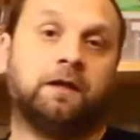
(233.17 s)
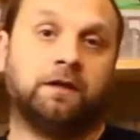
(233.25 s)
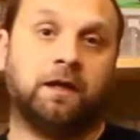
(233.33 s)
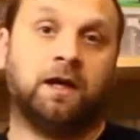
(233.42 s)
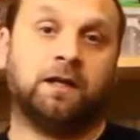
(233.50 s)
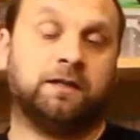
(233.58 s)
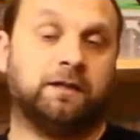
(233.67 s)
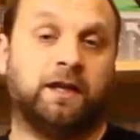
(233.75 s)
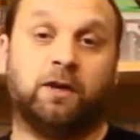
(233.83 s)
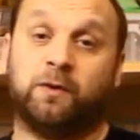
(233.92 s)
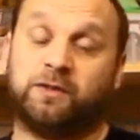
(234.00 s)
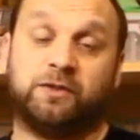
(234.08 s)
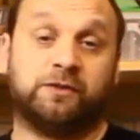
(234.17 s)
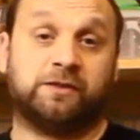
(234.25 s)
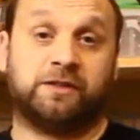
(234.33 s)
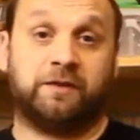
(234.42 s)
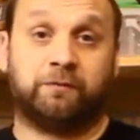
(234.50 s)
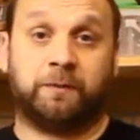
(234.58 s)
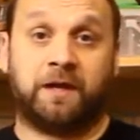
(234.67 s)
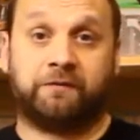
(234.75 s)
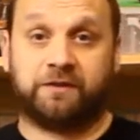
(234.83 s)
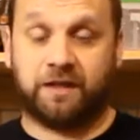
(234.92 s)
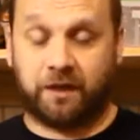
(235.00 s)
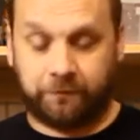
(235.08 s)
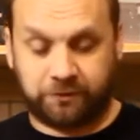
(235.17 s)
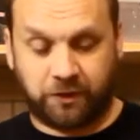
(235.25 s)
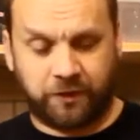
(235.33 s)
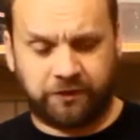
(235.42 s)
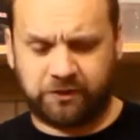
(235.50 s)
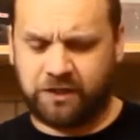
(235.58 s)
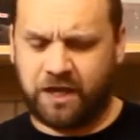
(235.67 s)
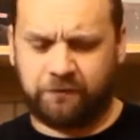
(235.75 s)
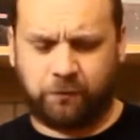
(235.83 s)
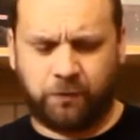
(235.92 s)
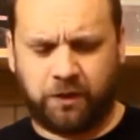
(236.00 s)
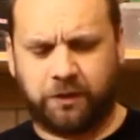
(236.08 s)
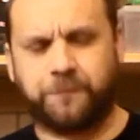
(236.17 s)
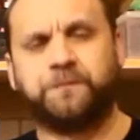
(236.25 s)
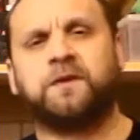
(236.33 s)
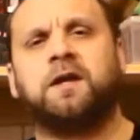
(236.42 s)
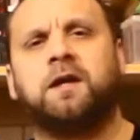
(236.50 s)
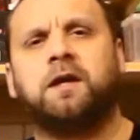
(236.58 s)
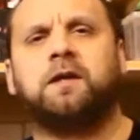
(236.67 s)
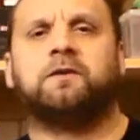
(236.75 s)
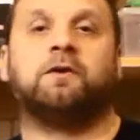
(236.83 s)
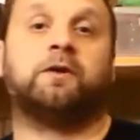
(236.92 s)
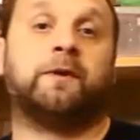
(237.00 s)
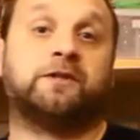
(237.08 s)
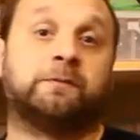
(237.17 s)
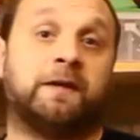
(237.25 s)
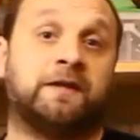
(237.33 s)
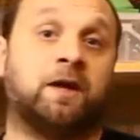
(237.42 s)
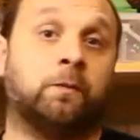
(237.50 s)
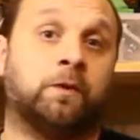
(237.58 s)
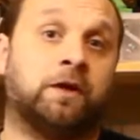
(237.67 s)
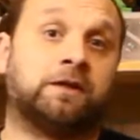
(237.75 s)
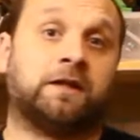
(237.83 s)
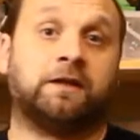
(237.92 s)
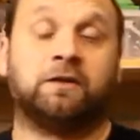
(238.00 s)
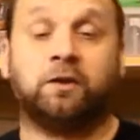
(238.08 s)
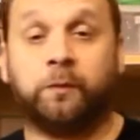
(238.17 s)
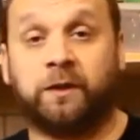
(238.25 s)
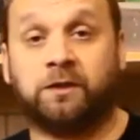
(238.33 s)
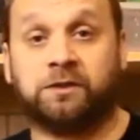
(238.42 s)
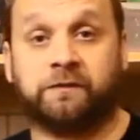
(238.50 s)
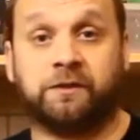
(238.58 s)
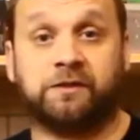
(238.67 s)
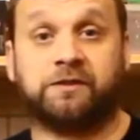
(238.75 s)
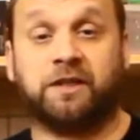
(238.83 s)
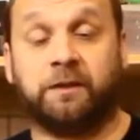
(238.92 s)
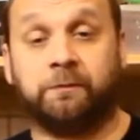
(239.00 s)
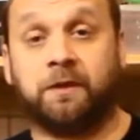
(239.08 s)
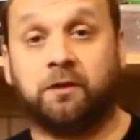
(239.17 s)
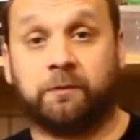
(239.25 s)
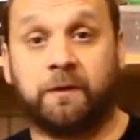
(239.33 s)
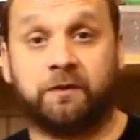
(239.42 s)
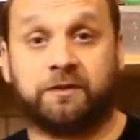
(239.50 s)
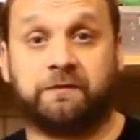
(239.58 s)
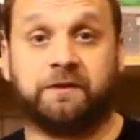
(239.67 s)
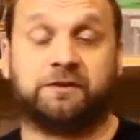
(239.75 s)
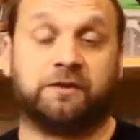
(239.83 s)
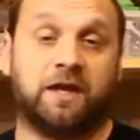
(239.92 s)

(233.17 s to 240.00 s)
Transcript: and it always chooses a different one every time, so it doesn't ever work. The only way to make that work, like on the wheels of a steam locomotive, is to